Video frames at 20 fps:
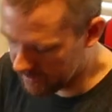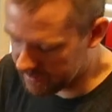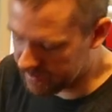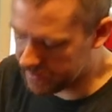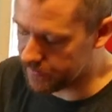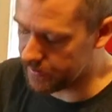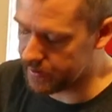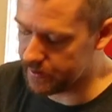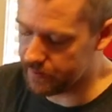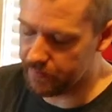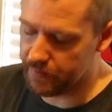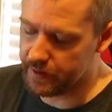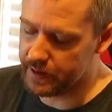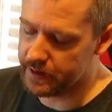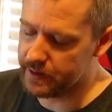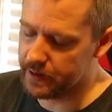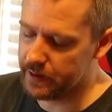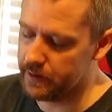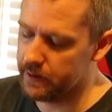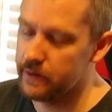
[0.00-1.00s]
But this one is
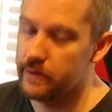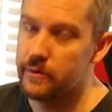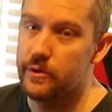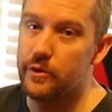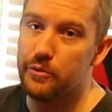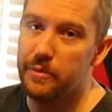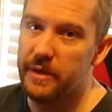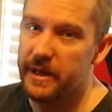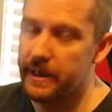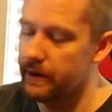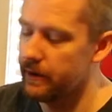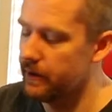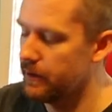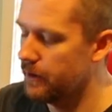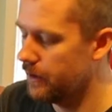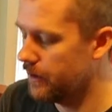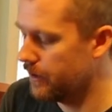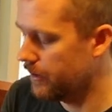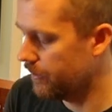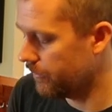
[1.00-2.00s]
obviously too big
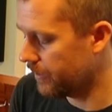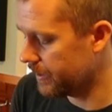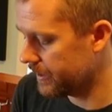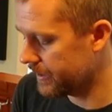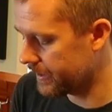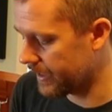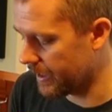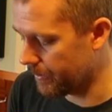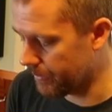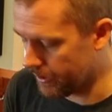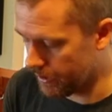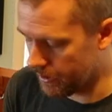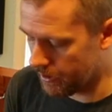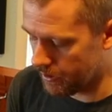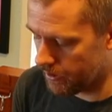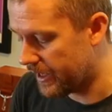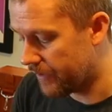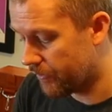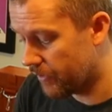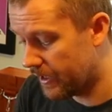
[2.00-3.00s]
for this camera.
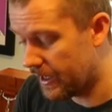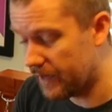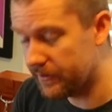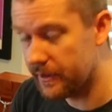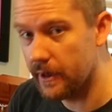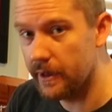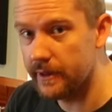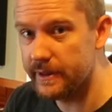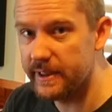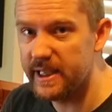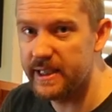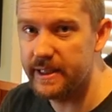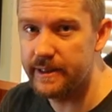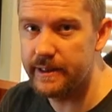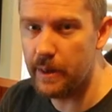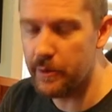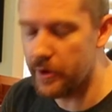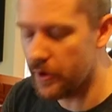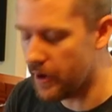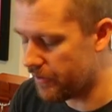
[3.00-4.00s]
I really love the
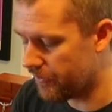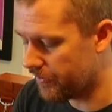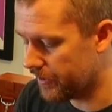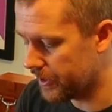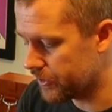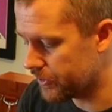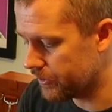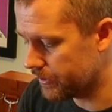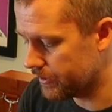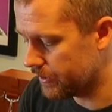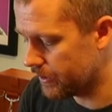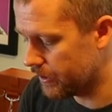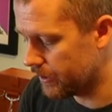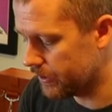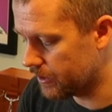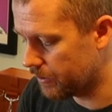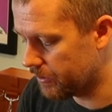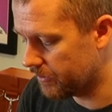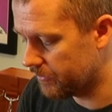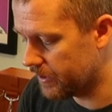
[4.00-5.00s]
DWR finish on the
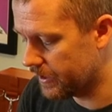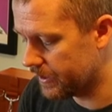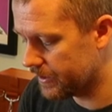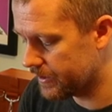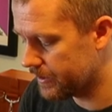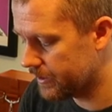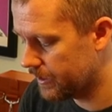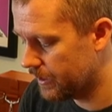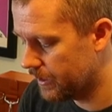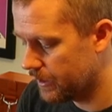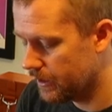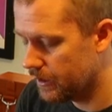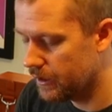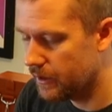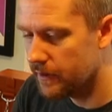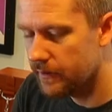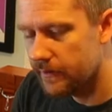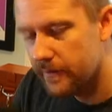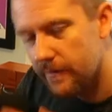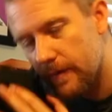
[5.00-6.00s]
top of this.
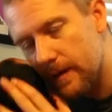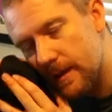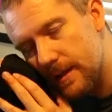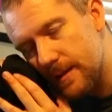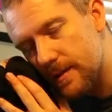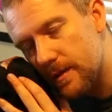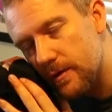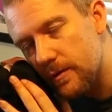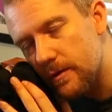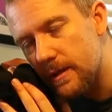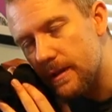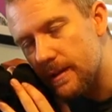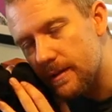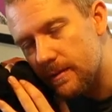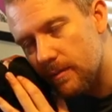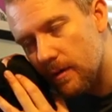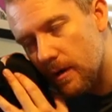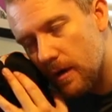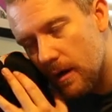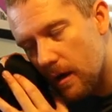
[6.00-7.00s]
Feels good as
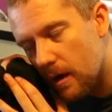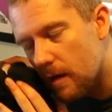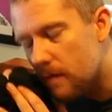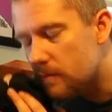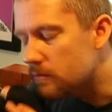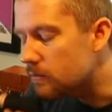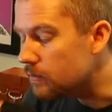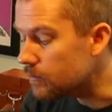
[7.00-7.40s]
well.